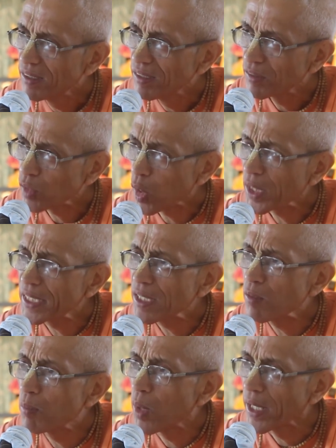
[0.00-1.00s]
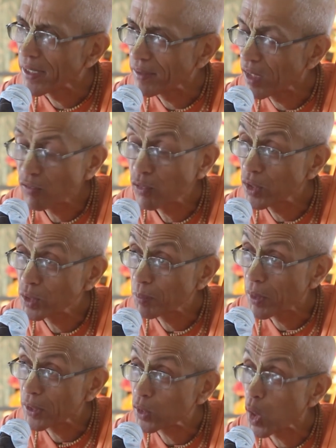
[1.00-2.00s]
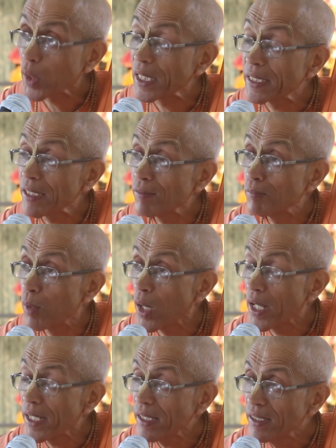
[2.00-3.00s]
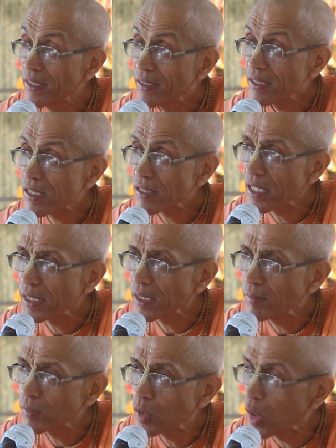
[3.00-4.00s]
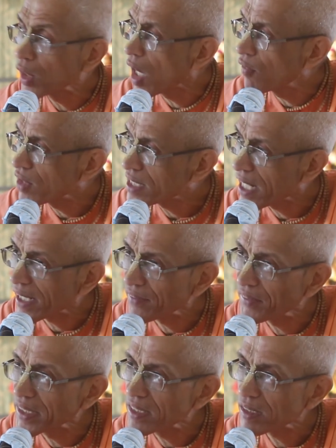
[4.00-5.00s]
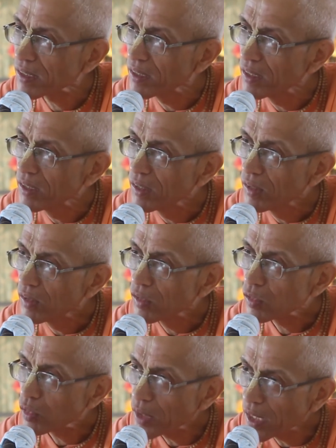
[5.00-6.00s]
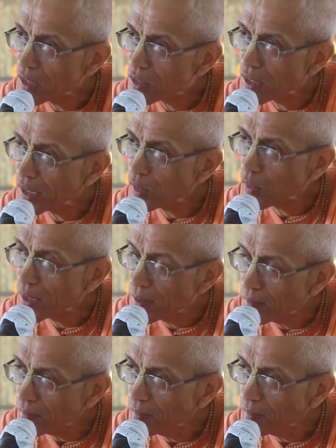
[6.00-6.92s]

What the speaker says: talkative boy, not foolish boy, talkative boy is telling them, don't offer sacrifice. So they're listening to him.